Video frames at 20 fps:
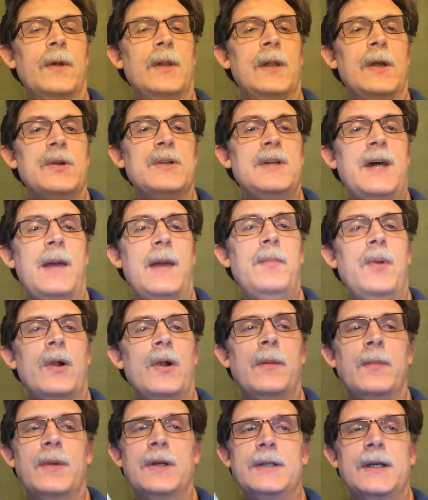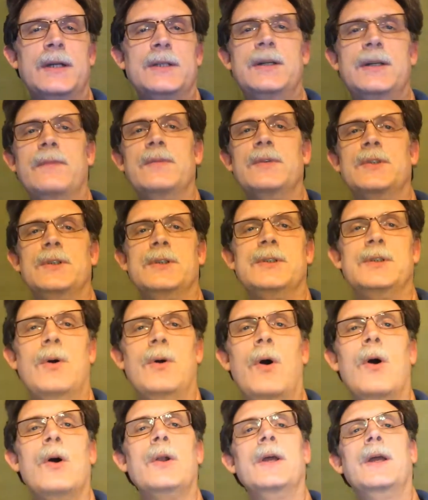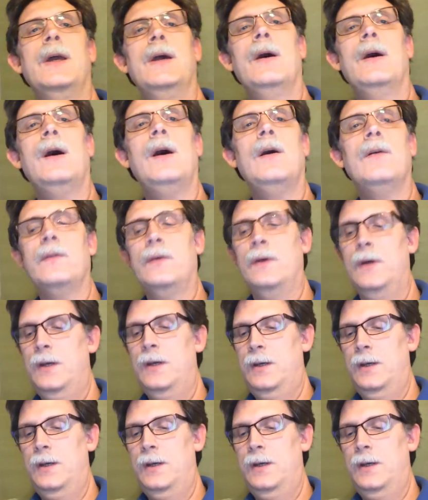clear tape on it because that stuff is just so hard to get off.